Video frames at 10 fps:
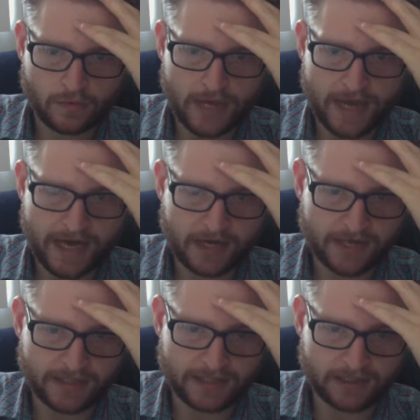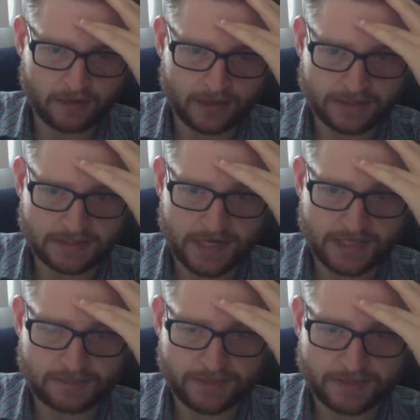I had an idea, or at least I
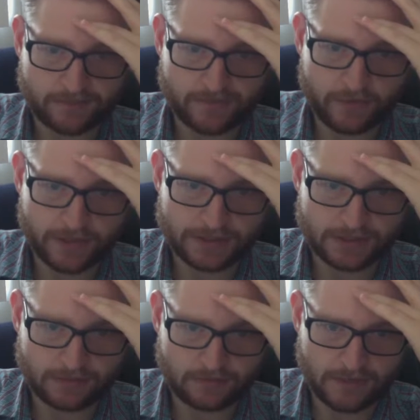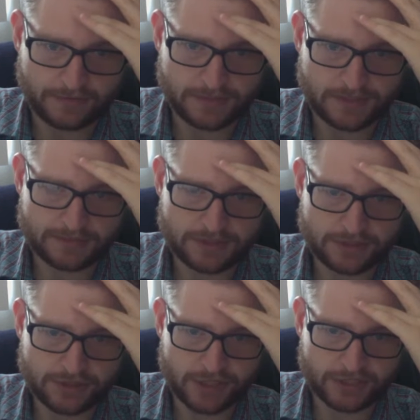asked myself the question, right? We seem to
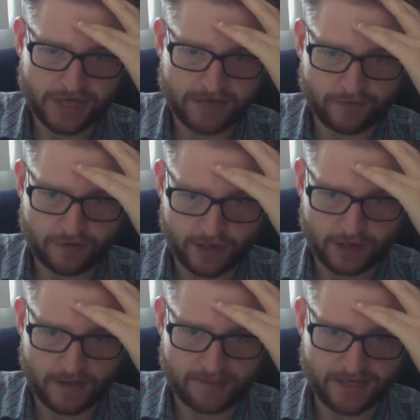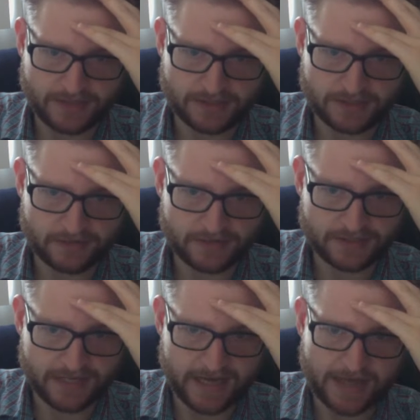judge everything on the basis of and
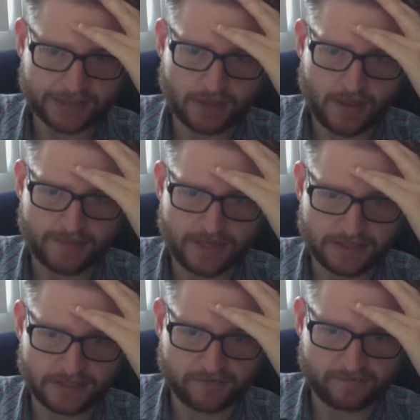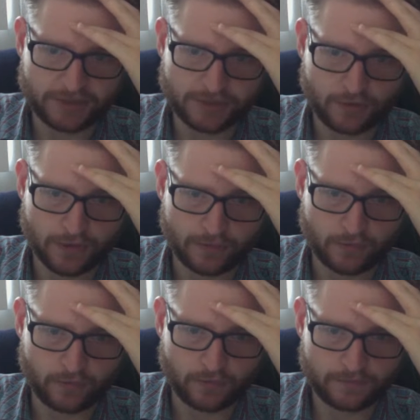take action on the basis of majority rule.